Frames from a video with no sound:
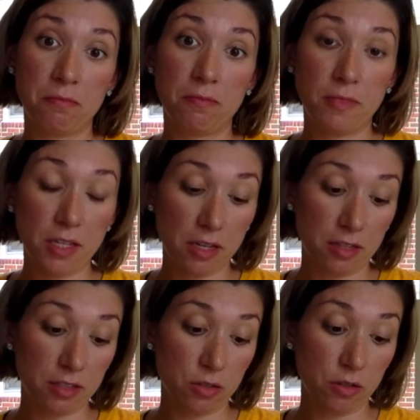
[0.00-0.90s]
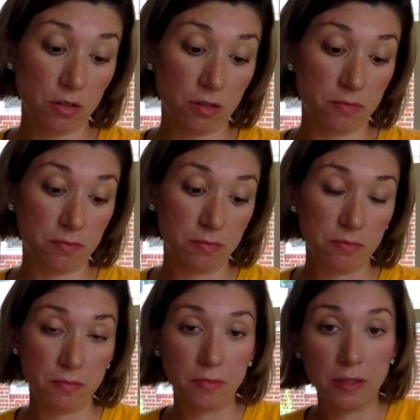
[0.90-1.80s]
yeah, that's cool.
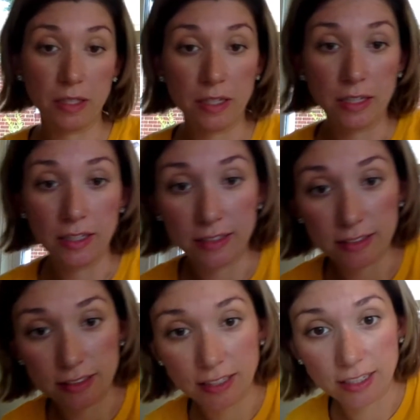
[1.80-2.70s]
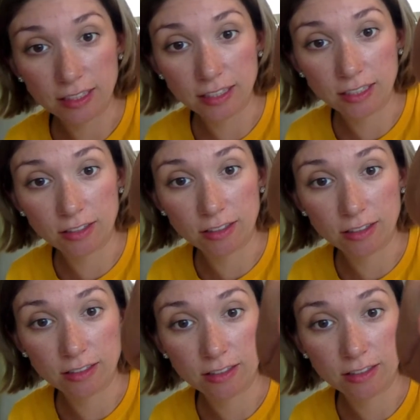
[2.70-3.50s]
It's like a little,